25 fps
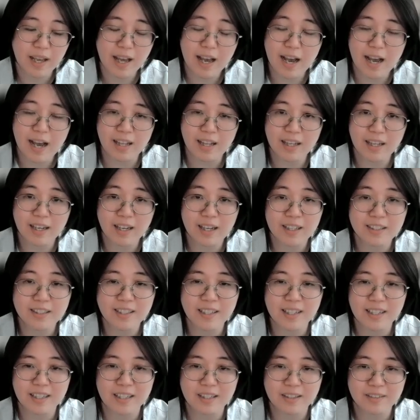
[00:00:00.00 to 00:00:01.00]

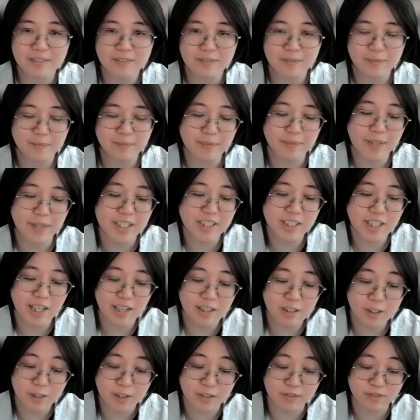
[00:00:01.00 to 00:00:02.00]
Alejandra, my
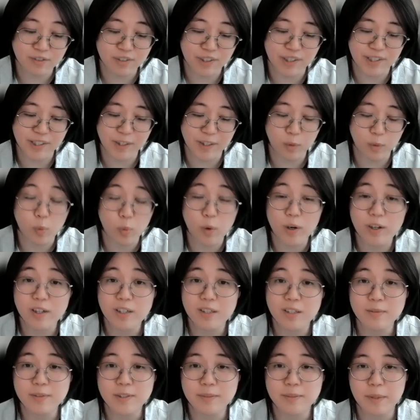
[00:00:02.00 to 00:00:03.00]
childhood friend,
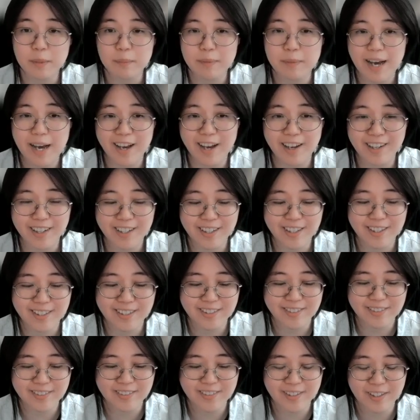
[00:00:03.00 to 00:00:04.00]
welcomes me back
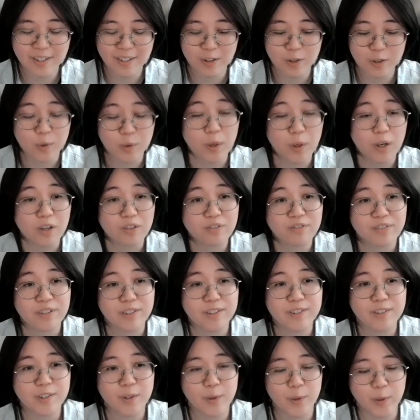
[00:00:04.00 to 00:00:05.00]
to our
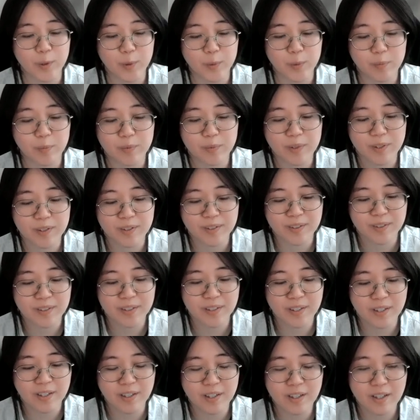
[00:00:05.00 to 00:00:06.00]
first home.
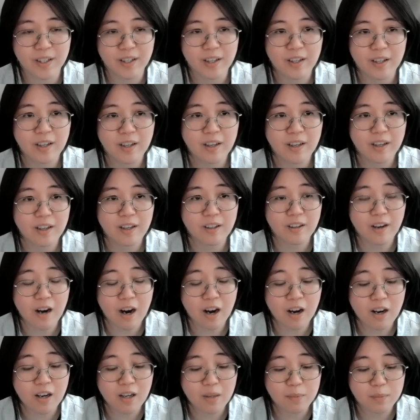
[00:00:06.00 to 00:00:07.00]
Her
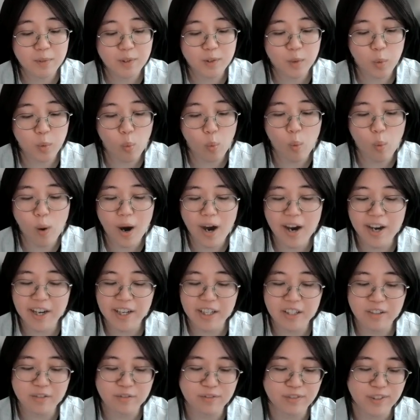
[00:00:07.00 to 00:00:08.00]
arms
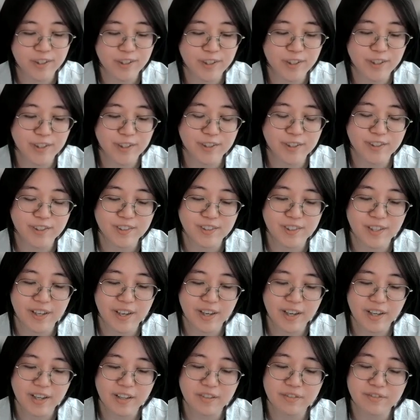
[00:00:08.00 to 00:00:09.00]
wide ferns,
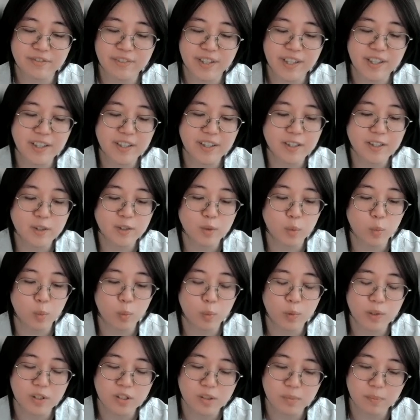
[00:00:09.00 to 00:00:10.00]
her fingers
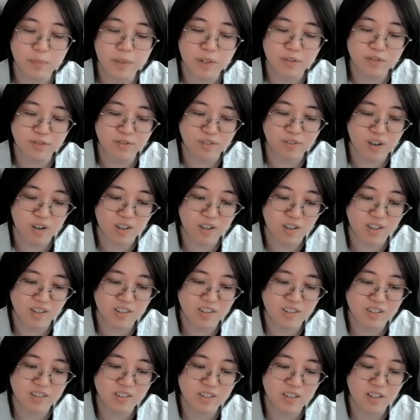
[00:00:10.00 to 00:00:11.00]
wispy
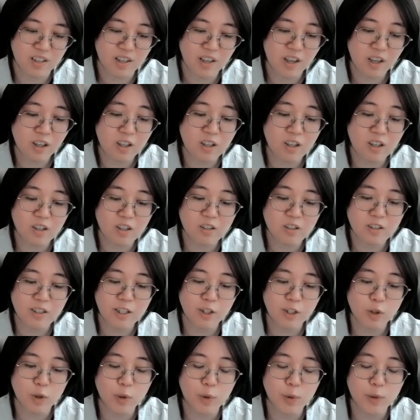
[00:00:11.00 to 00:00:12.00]
fronds, curling
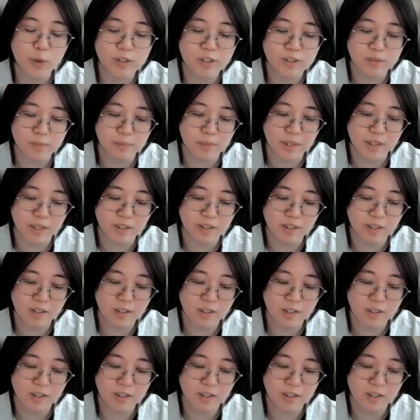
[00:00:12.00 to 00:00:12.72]
towards me,